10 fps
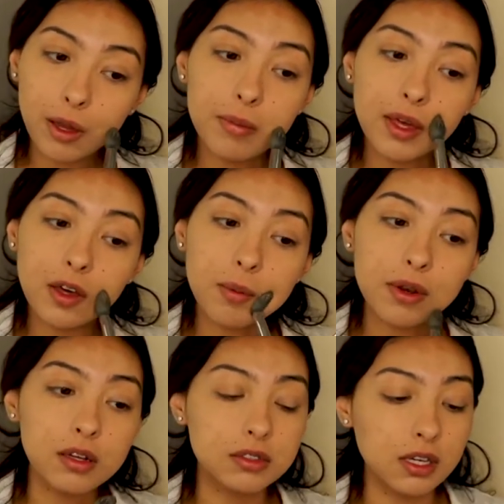makeup,
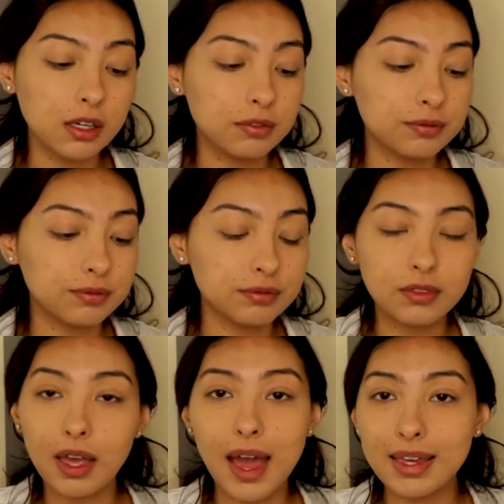and I was like,
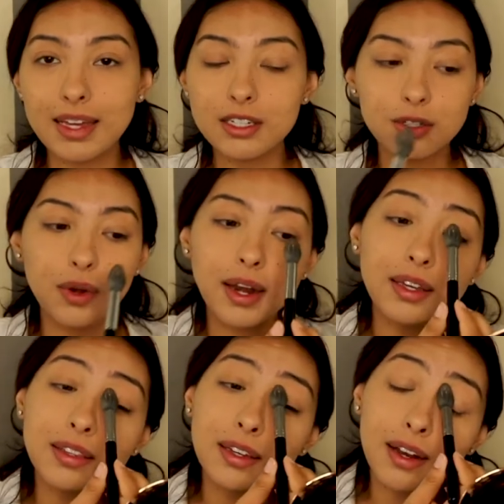I can't do
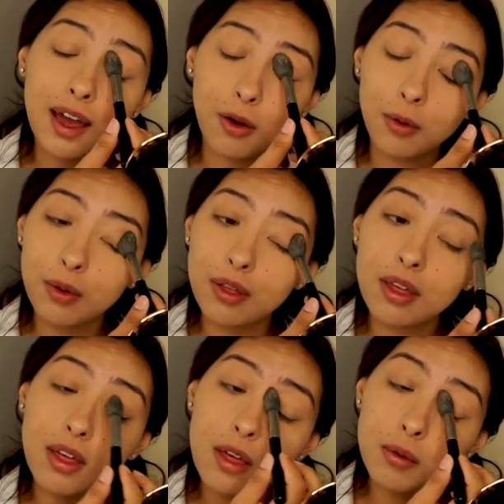anything now
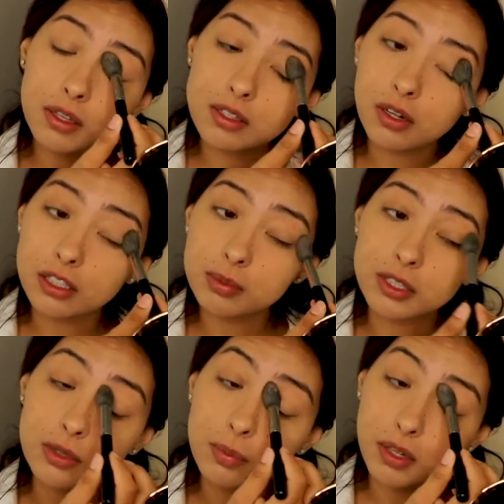because you're not
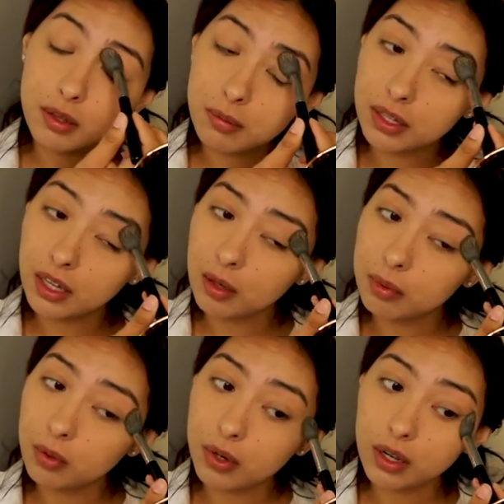supposed to put
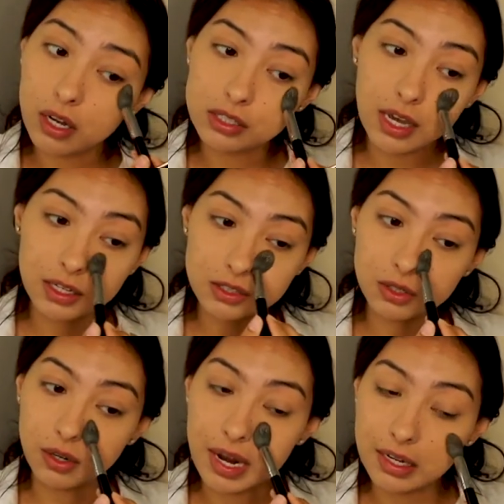makeup or wear contacts
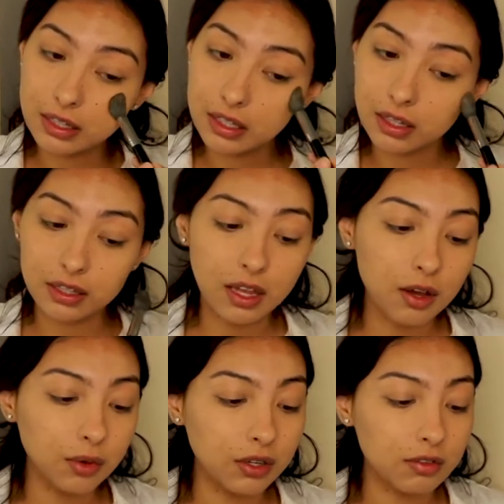or anything like
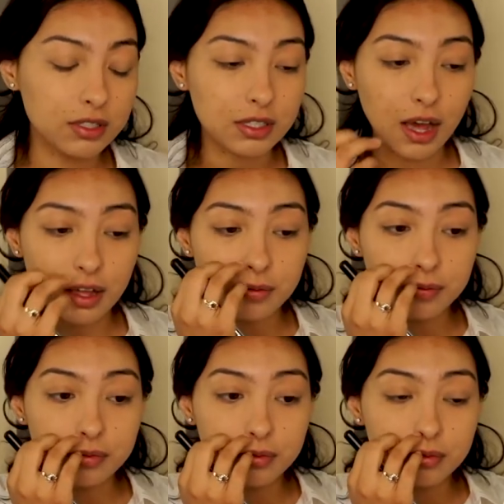that when you have a sty.
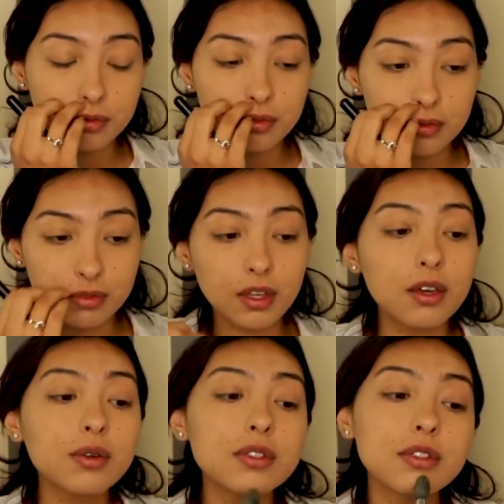
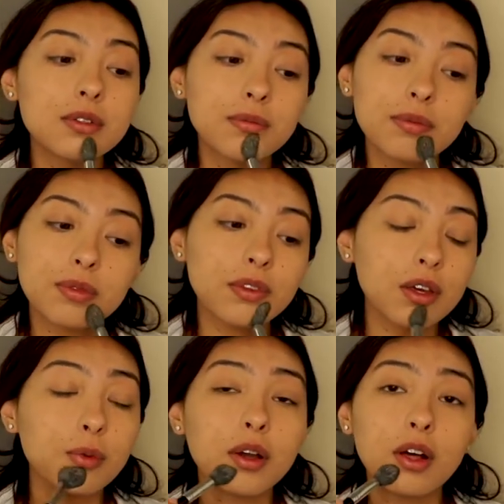It was
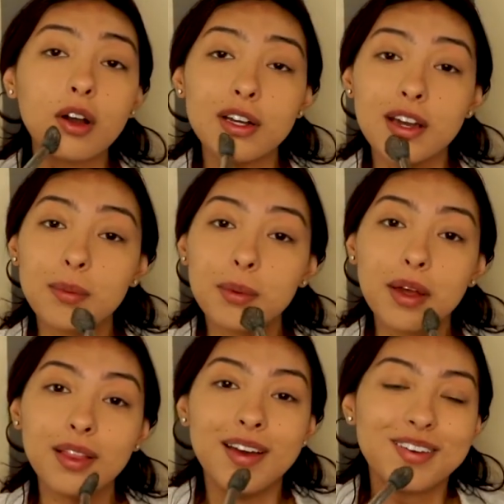a real hard time in my
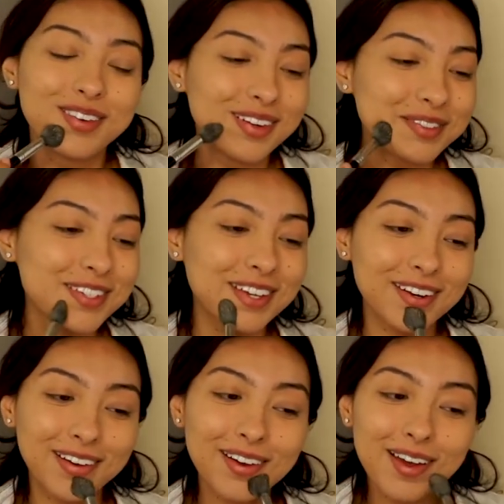life. Just
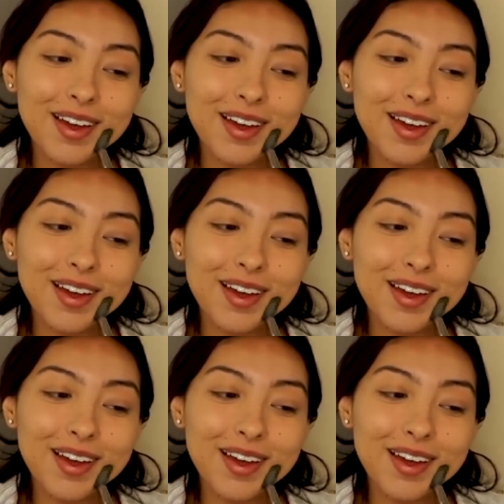kidding.